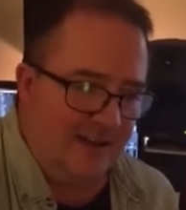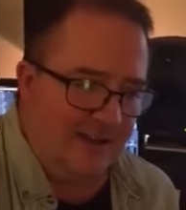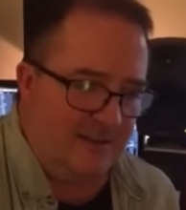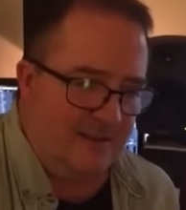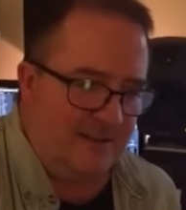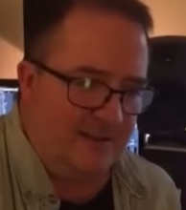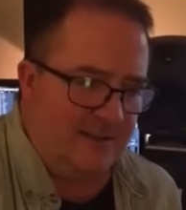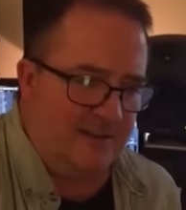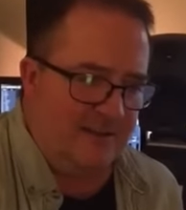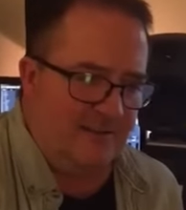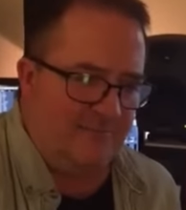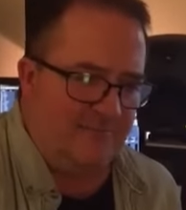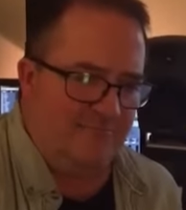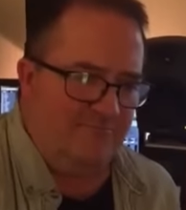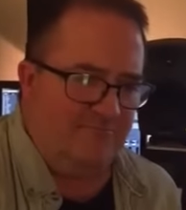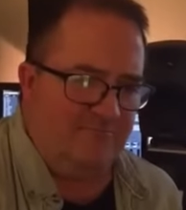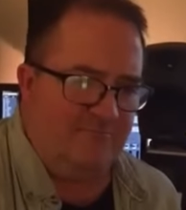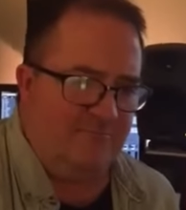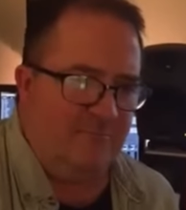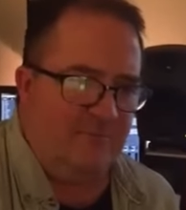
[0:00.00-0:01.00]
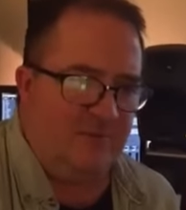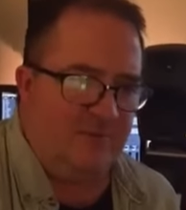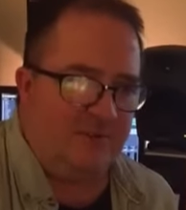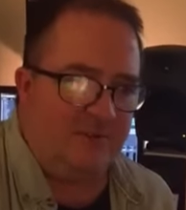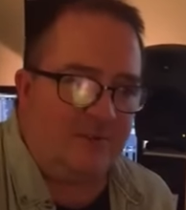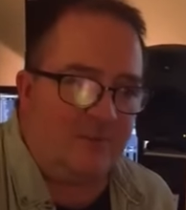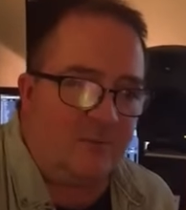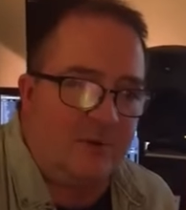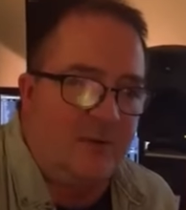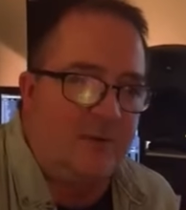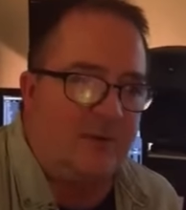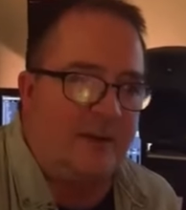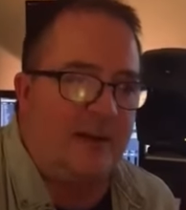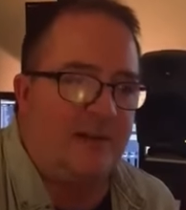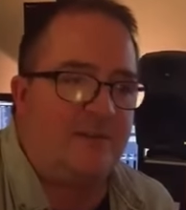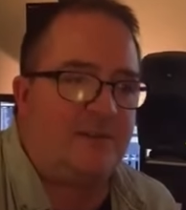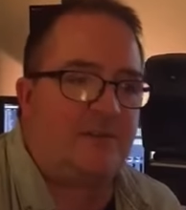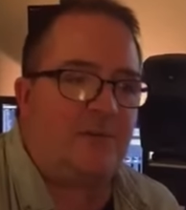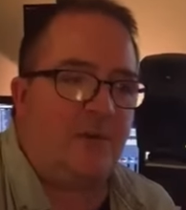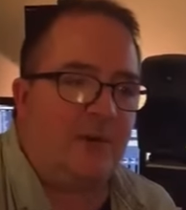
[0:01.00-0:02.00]
um, so we were kind
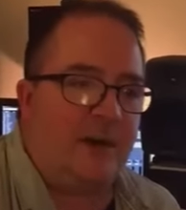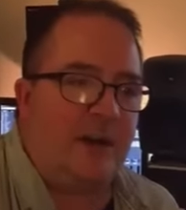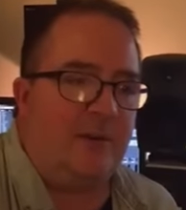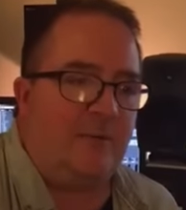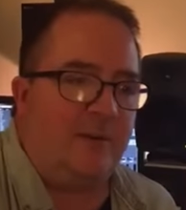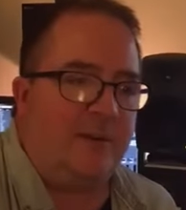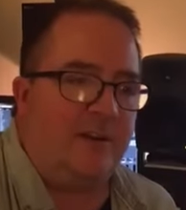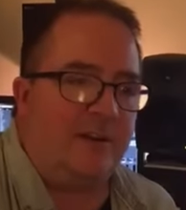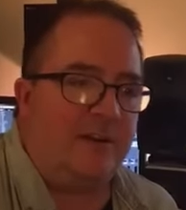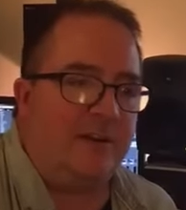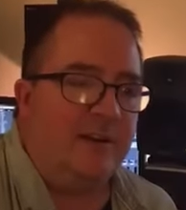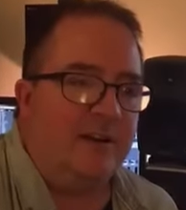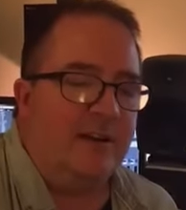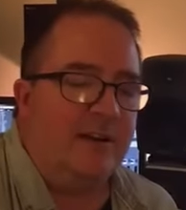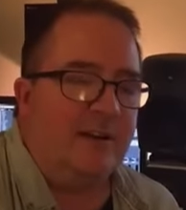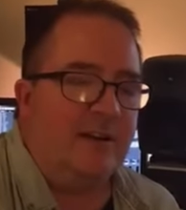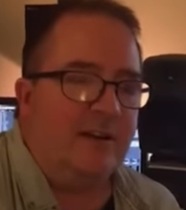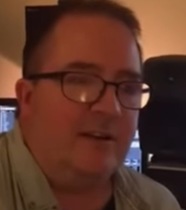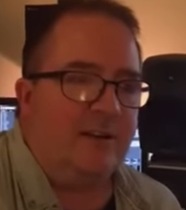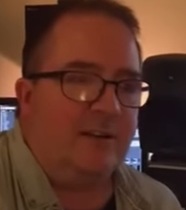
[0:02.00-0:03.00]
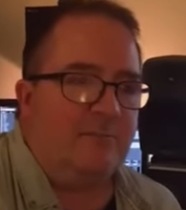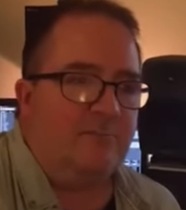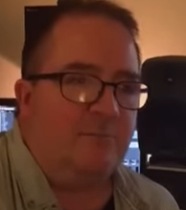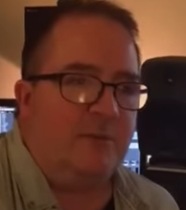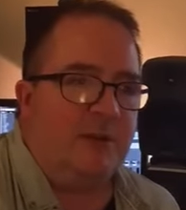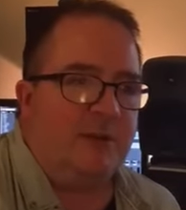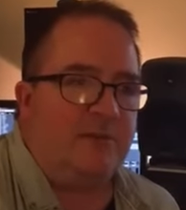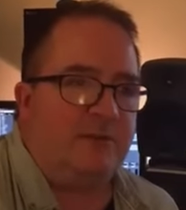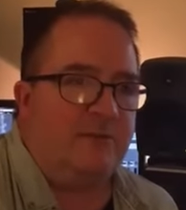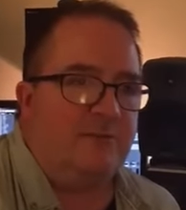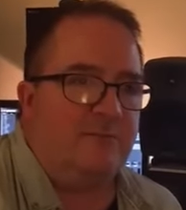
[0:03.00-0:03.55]
of struggling with it. But